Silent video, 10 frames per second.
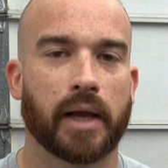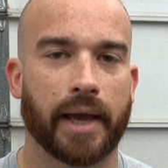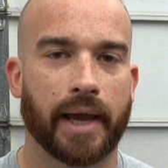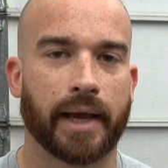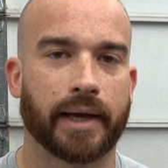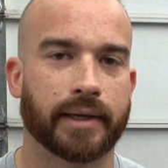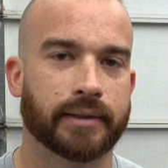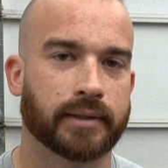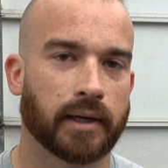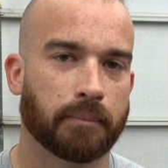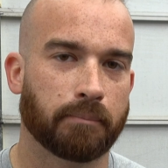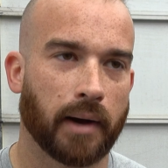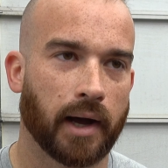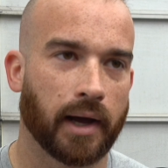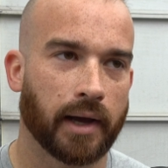and
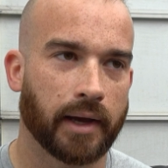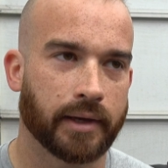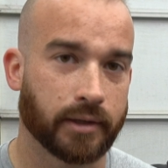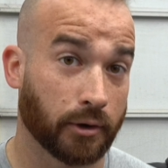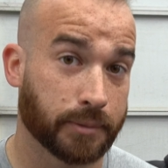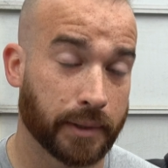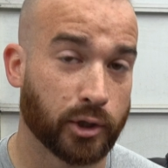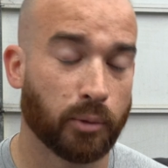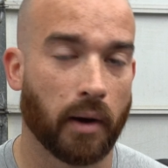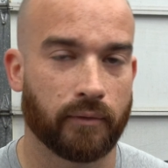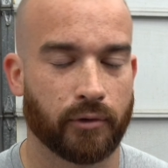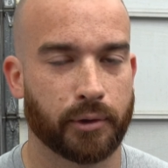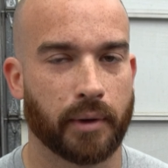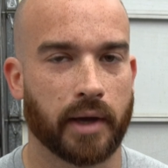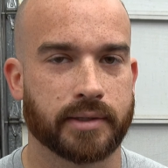my Tucker Speed coupon for
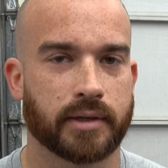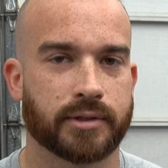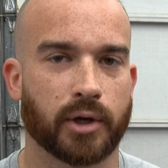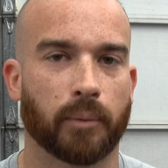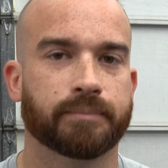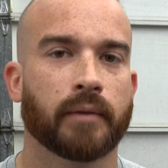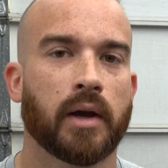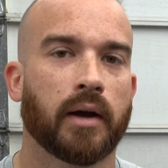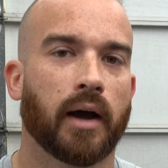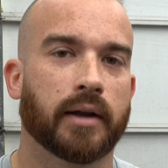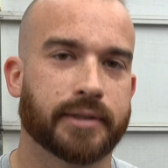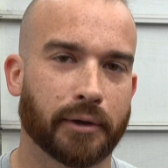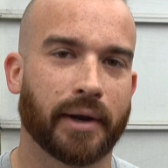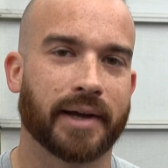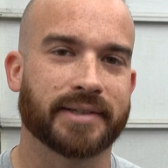you guys. So
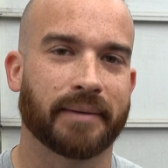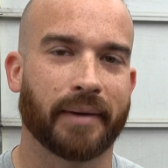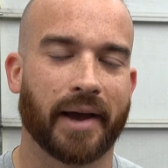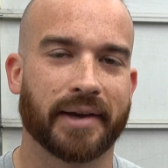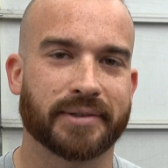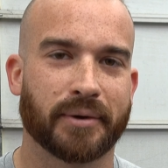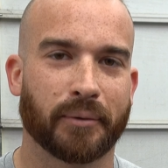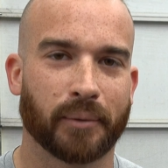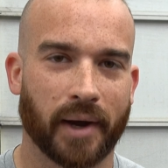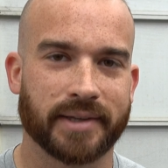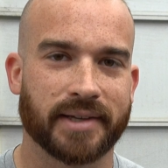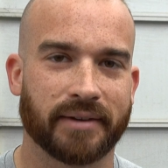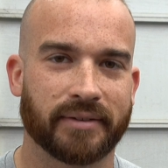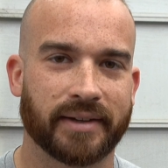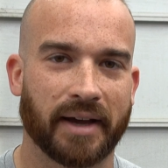until the next time, guys, ride
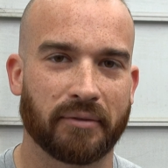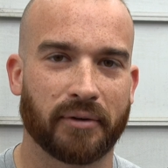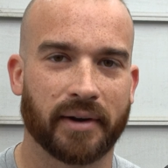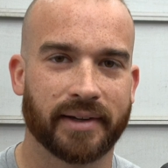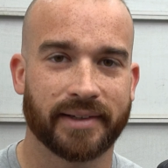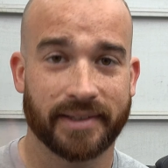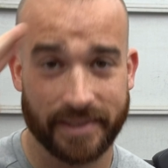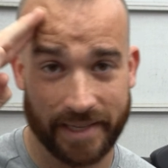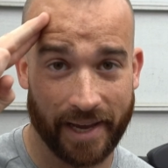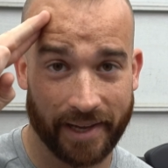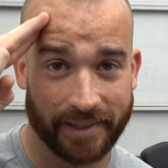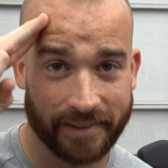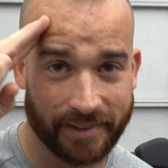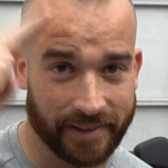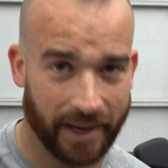safe, have fun.
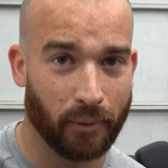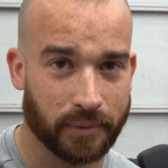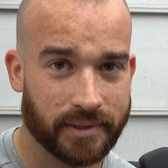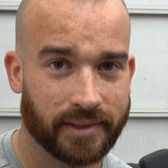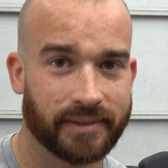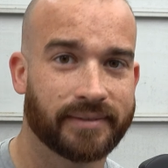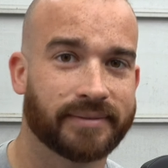Dad out.